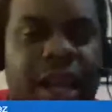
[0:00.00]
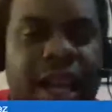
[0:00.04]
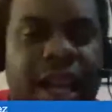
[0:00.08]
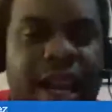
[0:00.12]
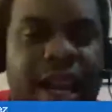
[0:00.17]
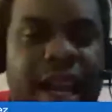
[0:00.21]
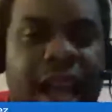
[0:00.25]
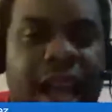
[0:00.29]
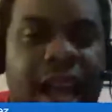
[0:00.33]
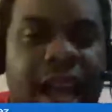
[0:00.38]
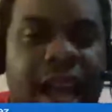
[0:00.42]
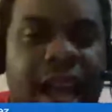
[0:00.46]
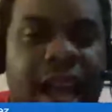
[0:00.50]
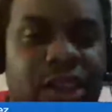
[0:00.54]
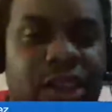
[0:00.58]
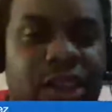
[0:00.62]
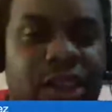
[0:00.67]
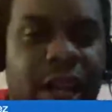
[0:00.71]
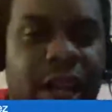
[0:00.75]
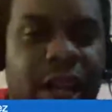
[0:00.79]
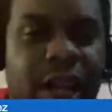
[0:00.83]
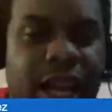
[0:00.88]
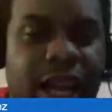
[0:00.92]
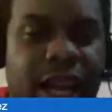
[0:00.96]
in any
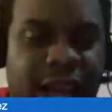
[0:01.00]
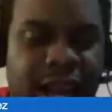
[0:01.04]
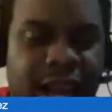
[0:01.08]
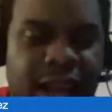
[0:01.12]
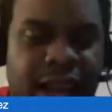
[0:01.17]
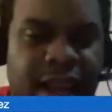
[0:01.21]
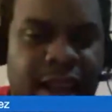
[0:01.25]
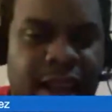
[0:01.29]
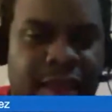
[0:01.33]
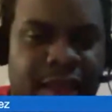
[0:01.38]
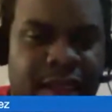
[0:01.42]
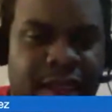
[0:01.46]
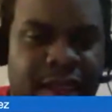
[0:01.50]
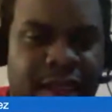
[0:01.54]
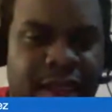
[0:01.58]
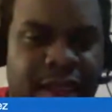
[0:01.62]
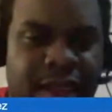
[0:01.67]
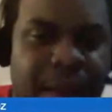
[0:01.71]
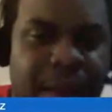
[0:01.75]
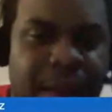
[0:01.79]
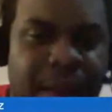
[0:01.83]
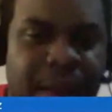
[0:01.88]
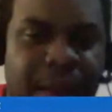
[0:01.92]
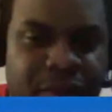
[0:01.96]
case, the
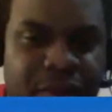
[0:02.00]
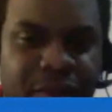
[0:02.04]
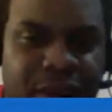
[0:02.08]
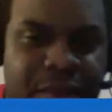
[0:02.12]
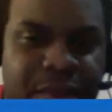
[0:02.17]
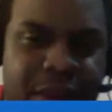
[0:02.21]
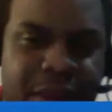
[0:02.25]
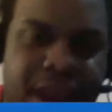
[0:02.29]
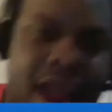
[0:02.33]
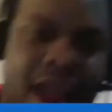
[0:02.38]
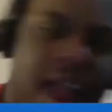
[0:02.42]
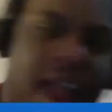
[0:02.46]
game of rugby